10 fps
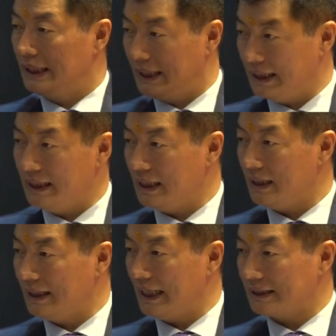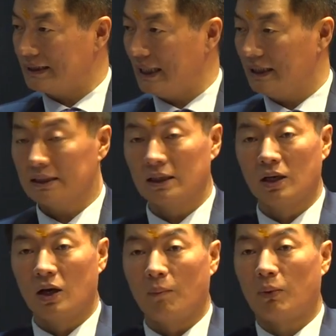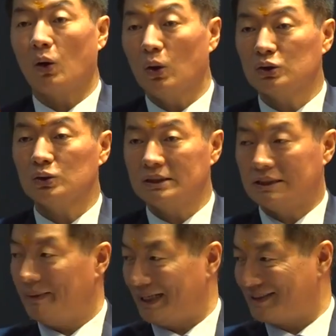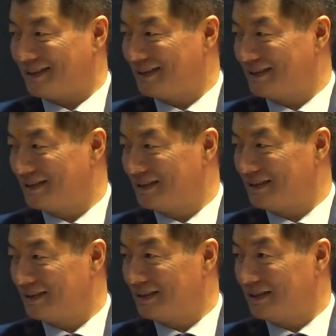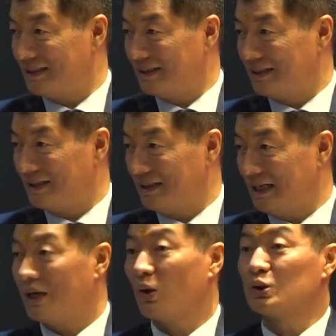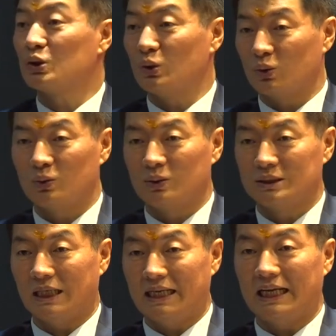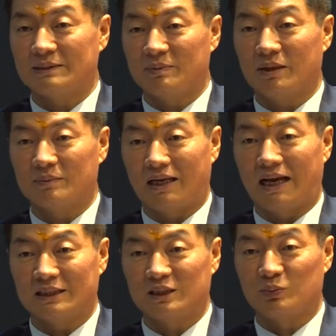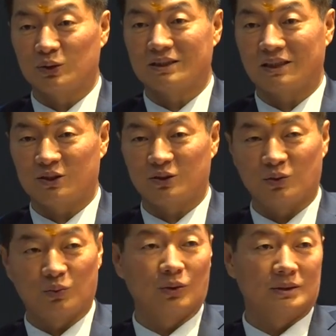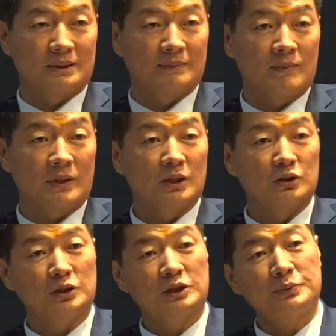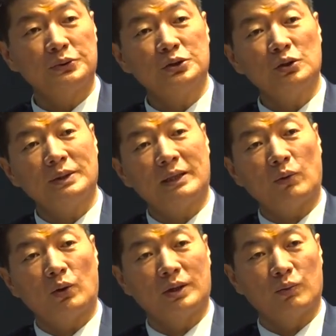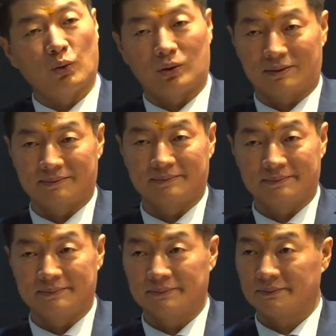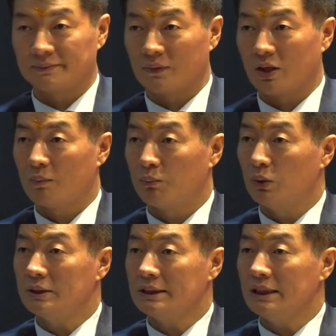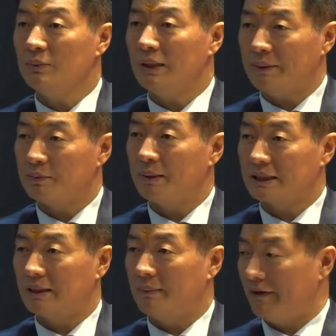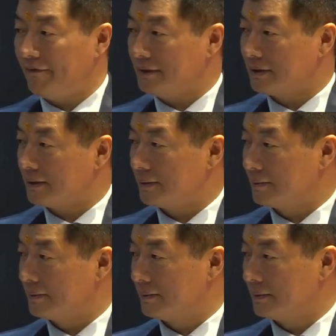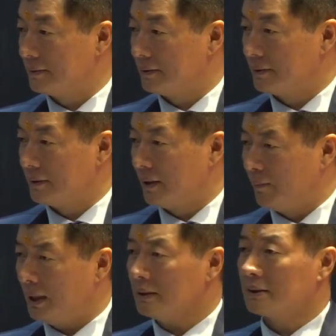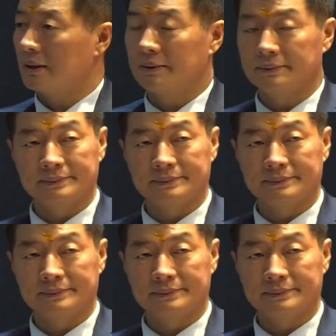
in India in exile, but also in Tibet. And also, China has become the largest Buddhist country in the world. So spiritually, we have already won. Politically, we have to make some efforts, but